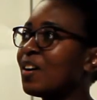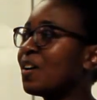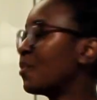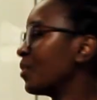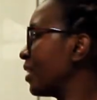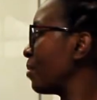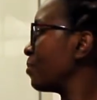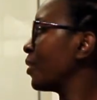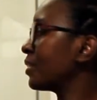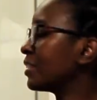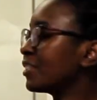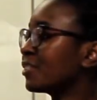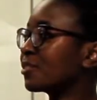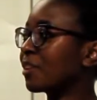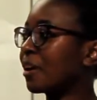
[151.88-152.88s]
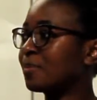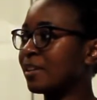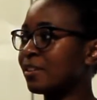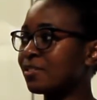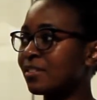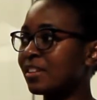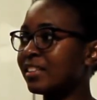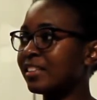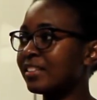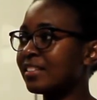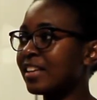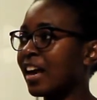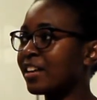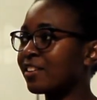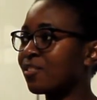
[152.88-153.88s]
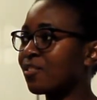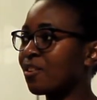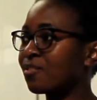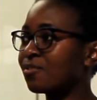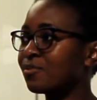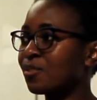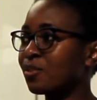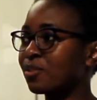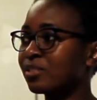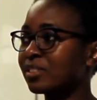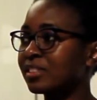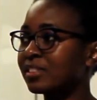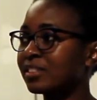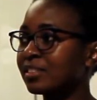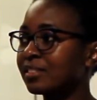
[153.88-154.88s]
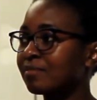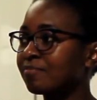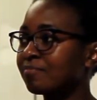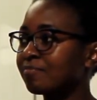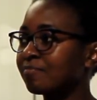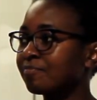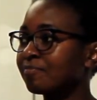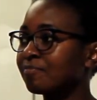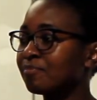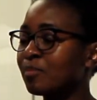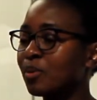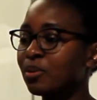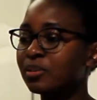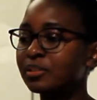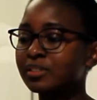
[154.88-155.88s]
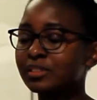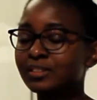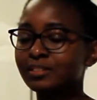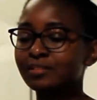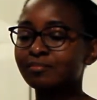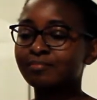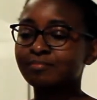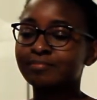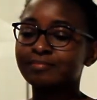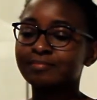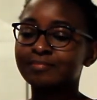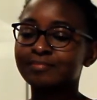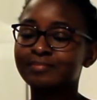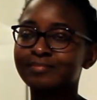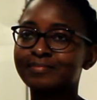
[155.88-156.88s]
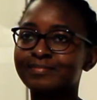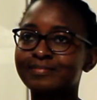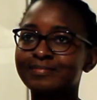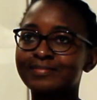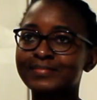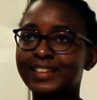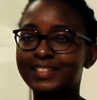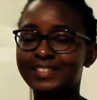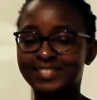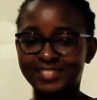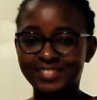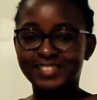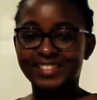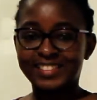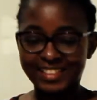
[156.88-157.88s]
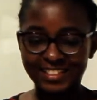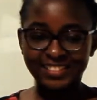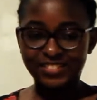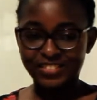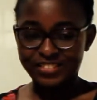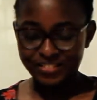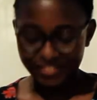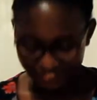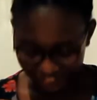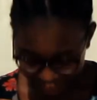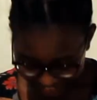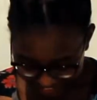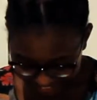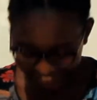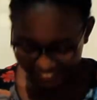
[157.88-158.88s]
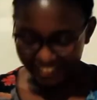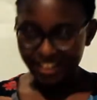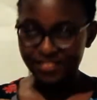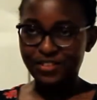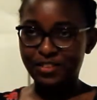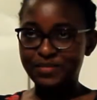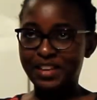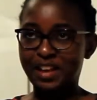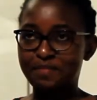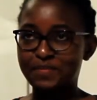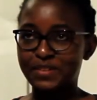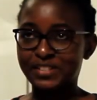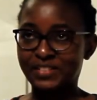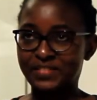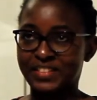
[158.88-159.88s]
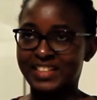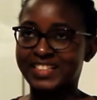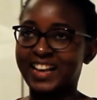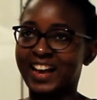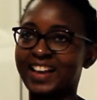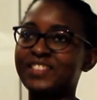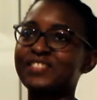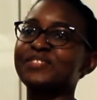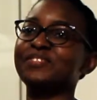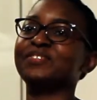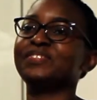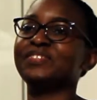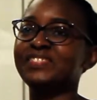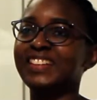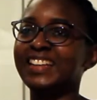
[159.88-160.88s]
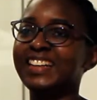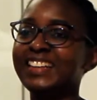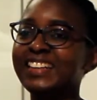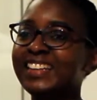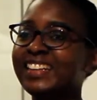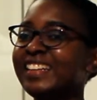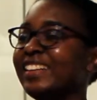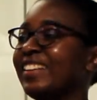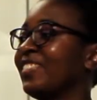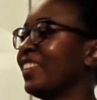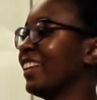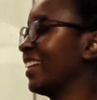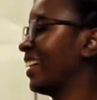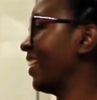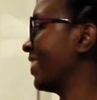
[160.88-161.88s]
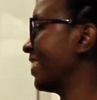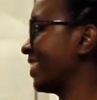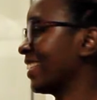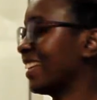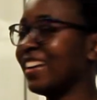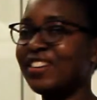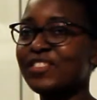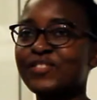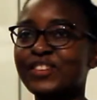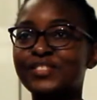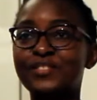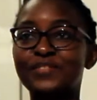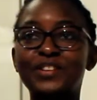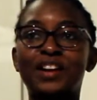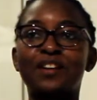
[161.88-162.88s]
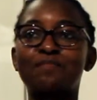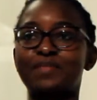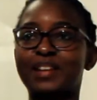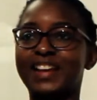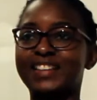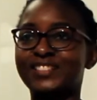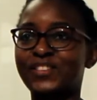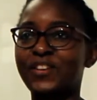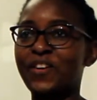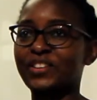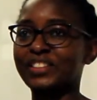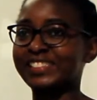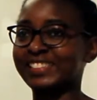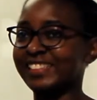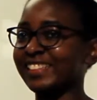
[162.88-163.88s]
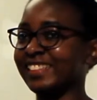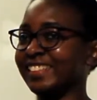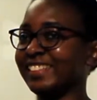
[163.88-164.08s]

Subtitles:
When I'm not in scrubs, I go for more like things which usually cover me up most of the time. Because first of all, Cambria is cold.